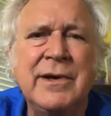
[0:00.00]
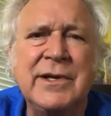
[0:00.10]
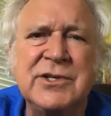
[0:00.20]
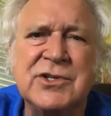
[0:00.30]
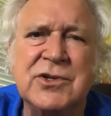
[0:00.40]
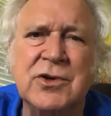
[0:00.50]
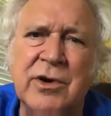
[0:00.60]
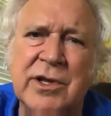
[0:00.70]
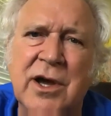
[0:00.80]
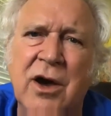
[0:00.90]
I just
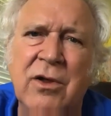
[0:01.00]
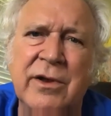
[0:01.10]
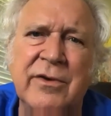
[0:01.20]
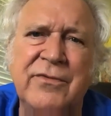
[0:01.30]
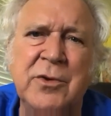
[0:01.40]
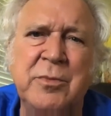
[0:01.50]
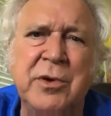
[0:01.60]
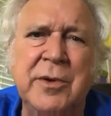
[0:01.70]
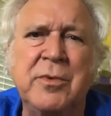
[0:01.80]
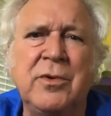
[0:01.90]
started calling a few
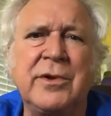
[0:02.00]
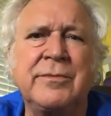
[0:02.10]
people.